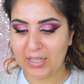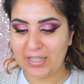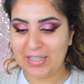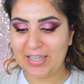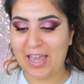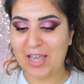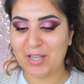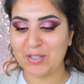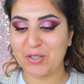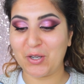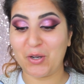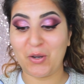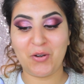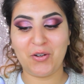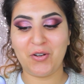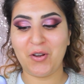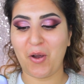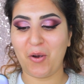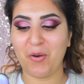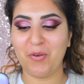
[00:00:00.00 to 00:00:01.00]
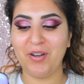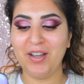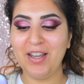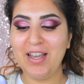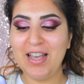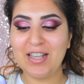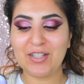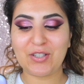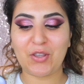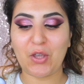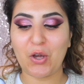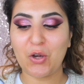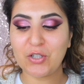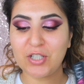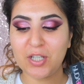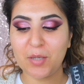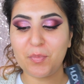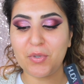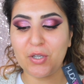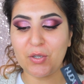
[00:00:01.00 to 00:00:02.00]
Yes, no. So the
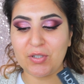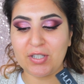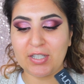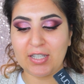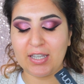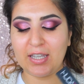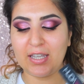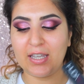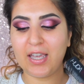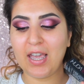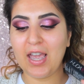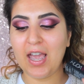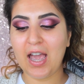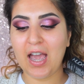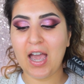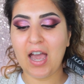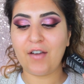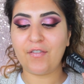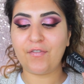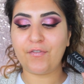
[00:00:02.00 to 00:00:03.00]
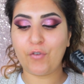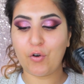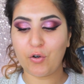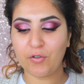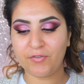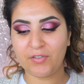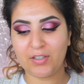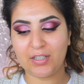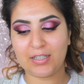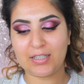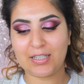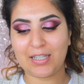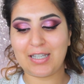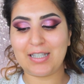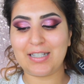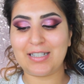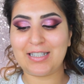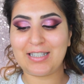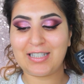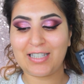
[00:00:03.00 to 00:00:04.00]
Huda Beauty
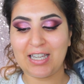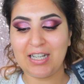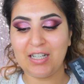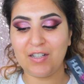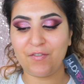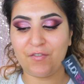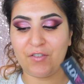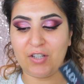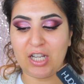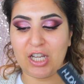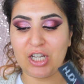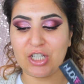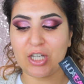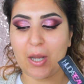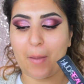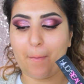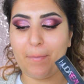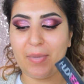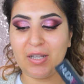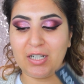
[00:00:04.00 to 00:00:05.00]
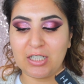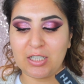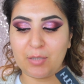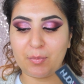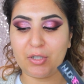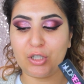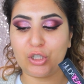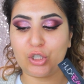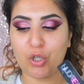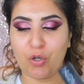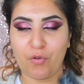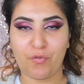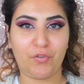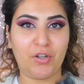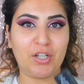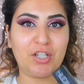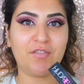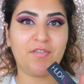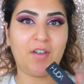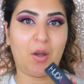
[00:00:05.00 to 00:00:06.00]
Fauxfilter Skin Finish Buildable
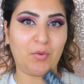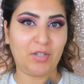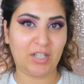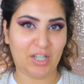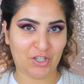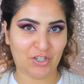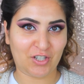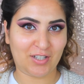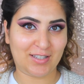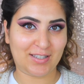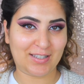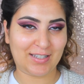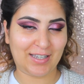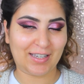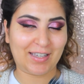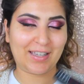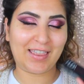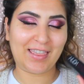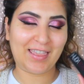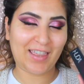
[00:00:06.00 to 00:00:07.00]
Coverage Foundation Stick.